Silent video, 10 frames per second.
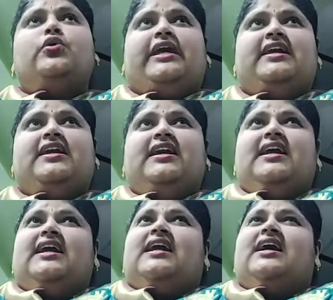Okay,
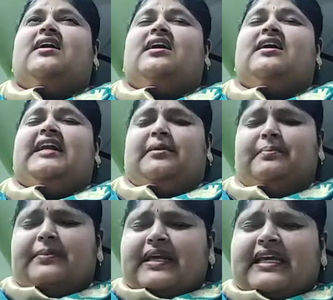let
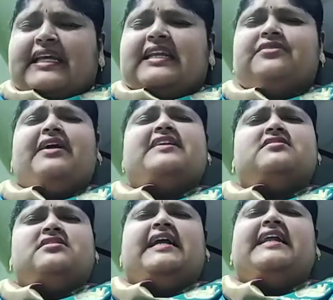me
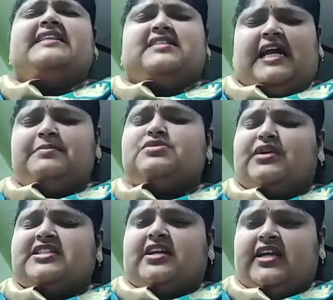revise that enzymes
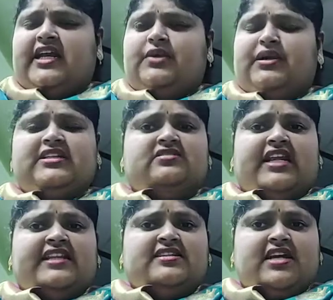once again. What are the
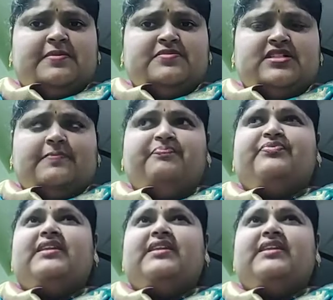three enzymes?